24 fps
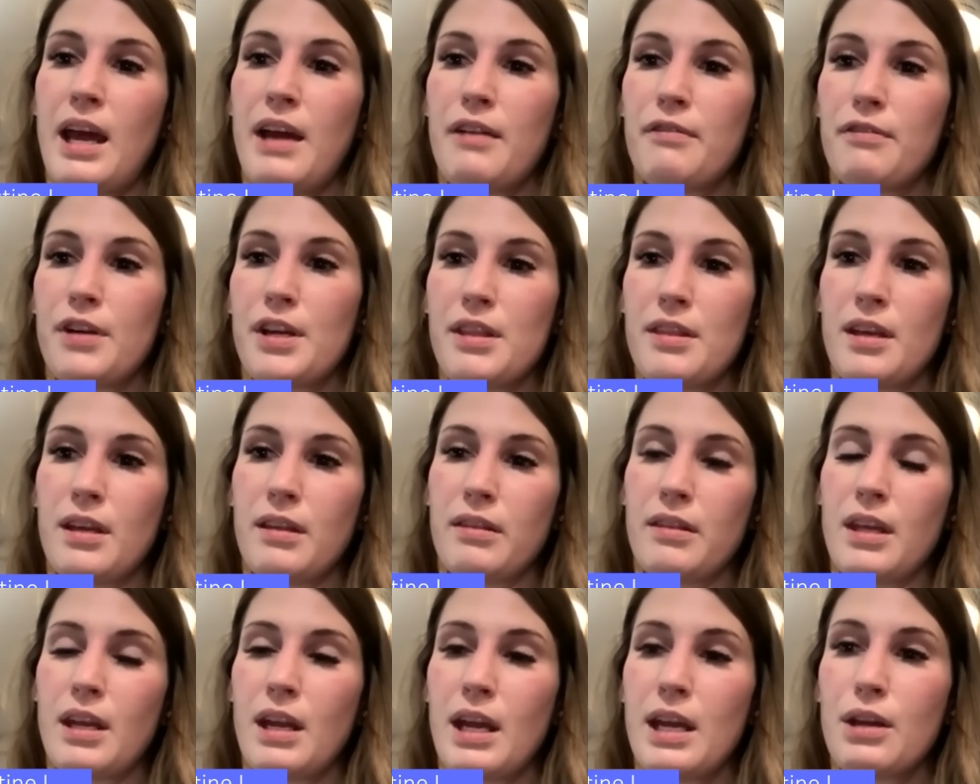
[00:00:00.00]

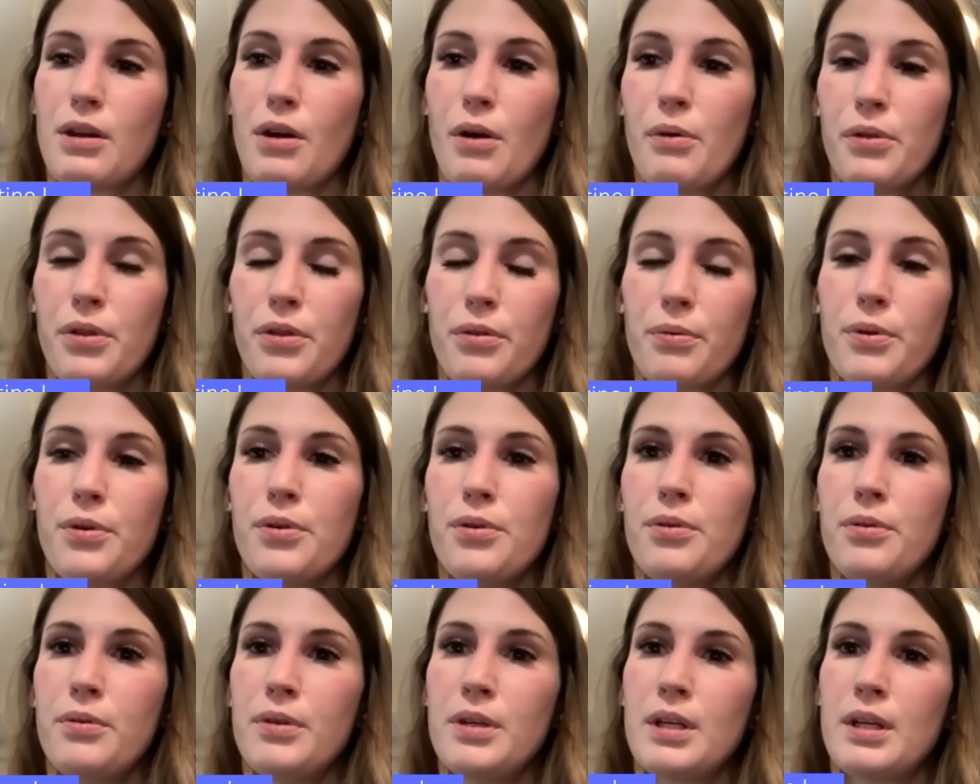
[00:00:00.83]
everything that I go
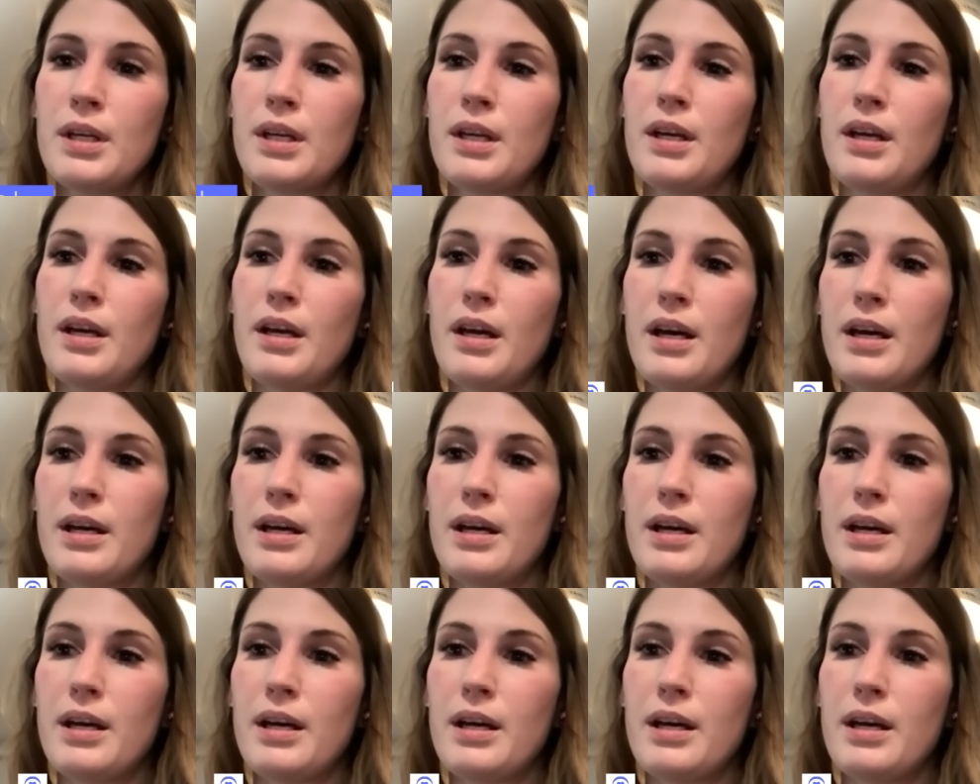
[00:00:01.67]
through mm-hmm.